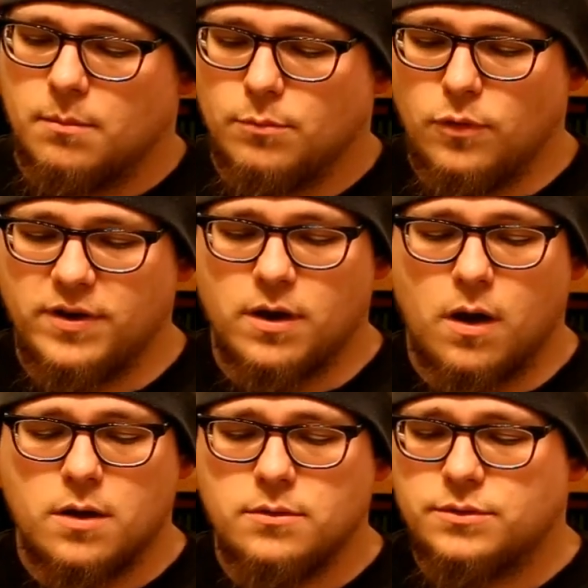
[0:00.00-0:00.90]
Moving
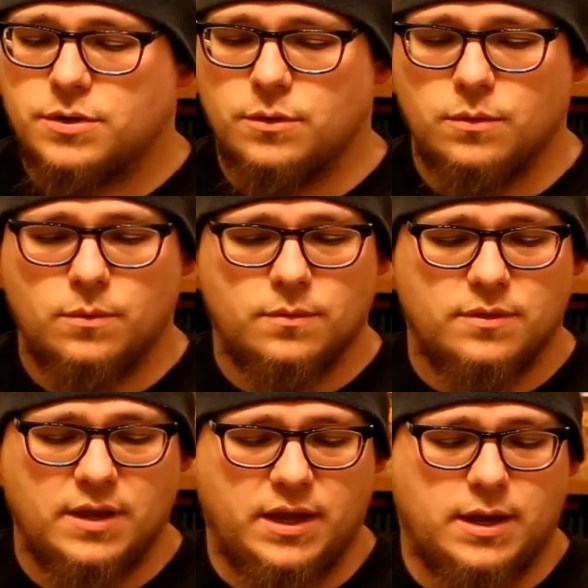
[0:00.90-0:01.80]
on to
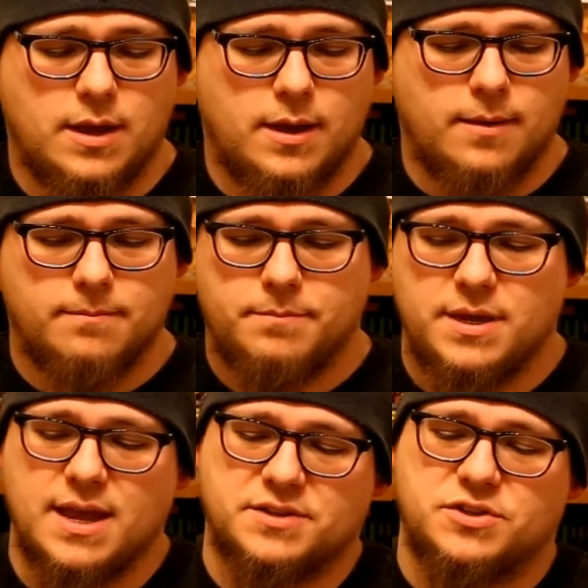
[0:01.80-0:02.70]
the
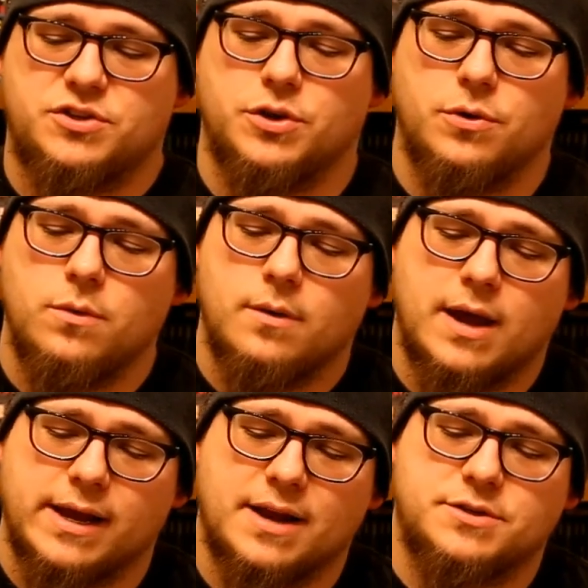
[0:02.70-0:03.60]
PS2,
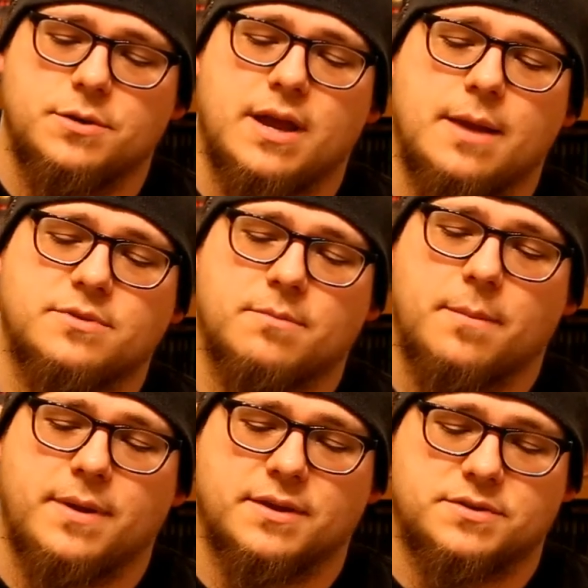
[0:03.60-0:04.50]
I got 2 games on
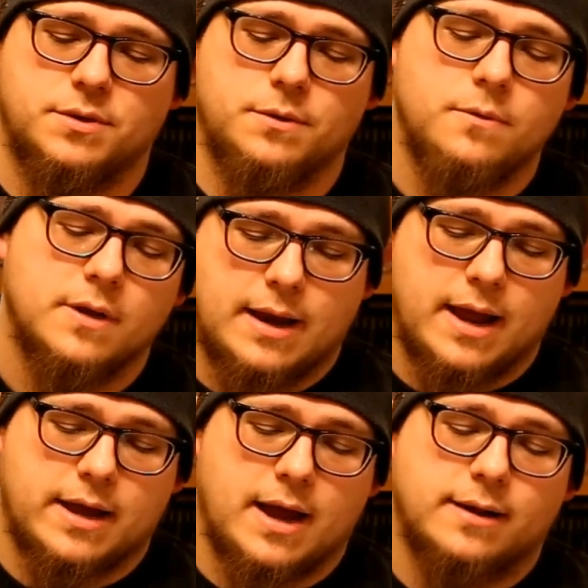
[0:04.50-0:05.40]
my PS2, and
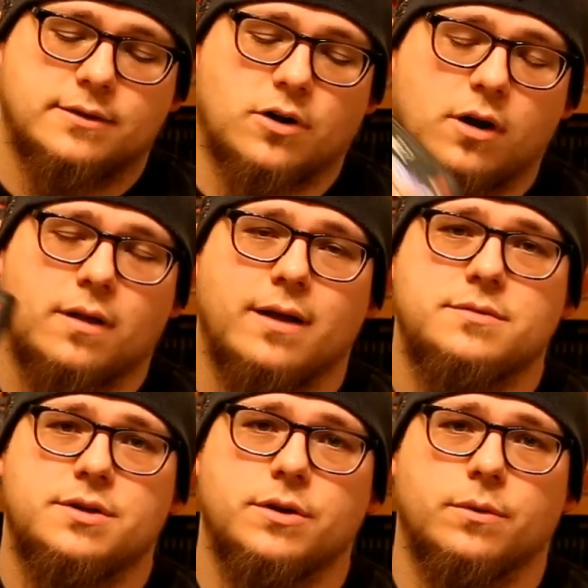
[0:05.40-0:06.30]
I got Dark
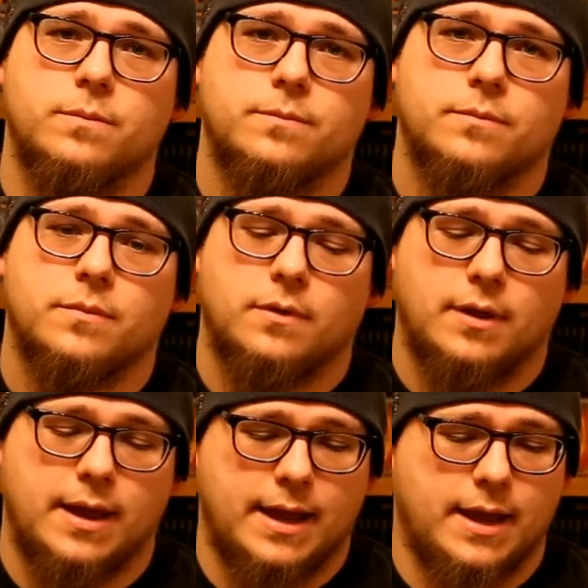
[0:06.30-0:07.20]
Cloud 2
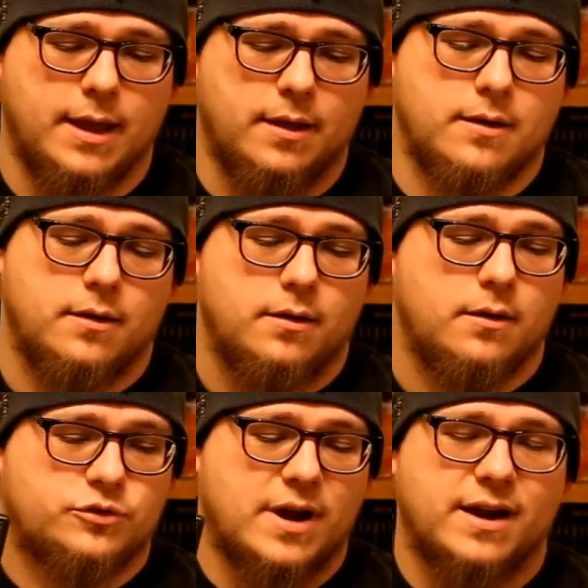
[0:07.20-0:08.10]
and
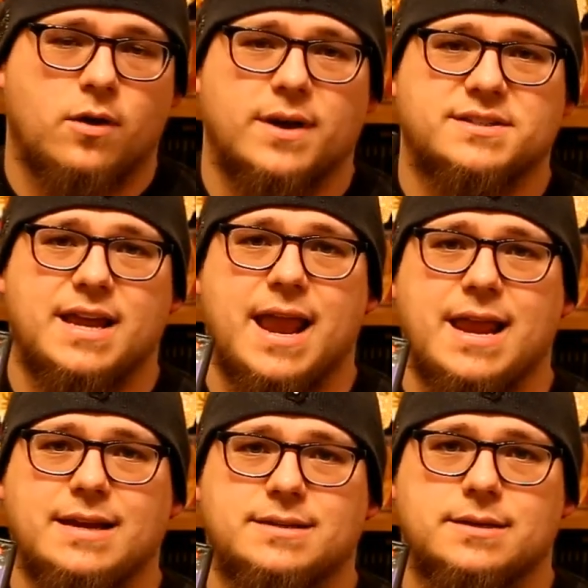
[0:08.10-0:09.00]
Dragon Quest
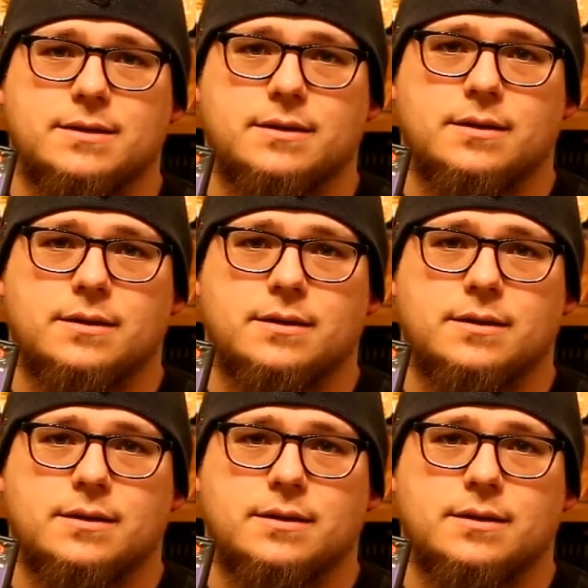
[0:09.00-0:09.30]
8.